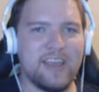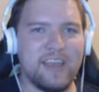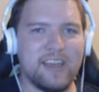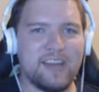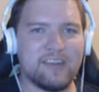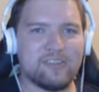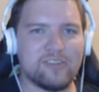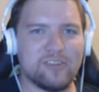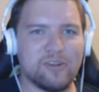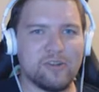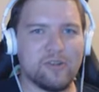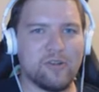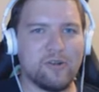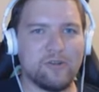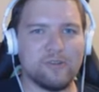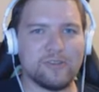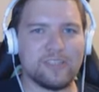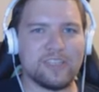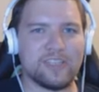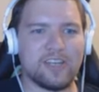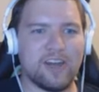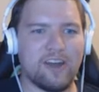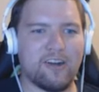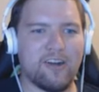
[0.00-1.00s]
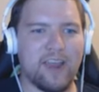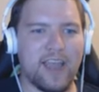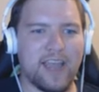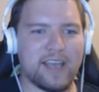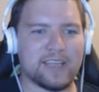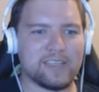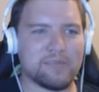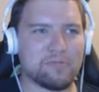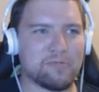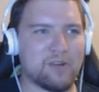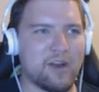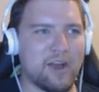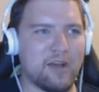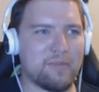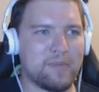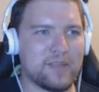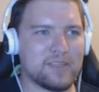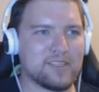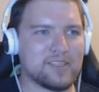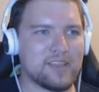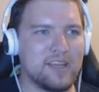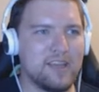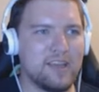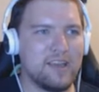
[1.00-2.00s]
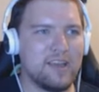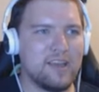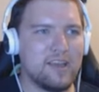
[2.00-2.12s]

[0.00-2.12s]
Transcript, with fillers: Here's your gold star as promised.